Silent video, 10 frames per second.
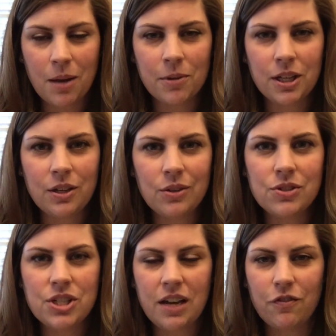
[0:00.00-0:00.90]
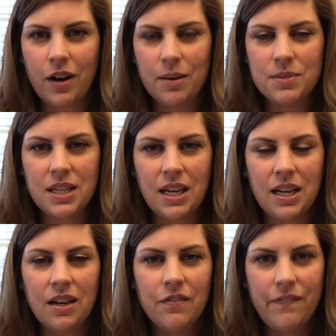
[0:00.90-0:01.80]
I'm a huge Dave
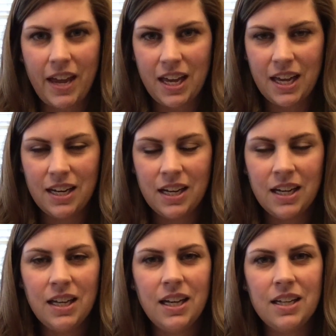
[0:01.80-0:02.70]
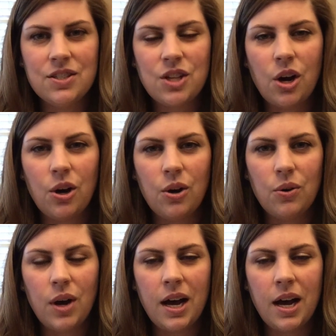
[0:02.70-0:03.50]
Ramsey fan. And so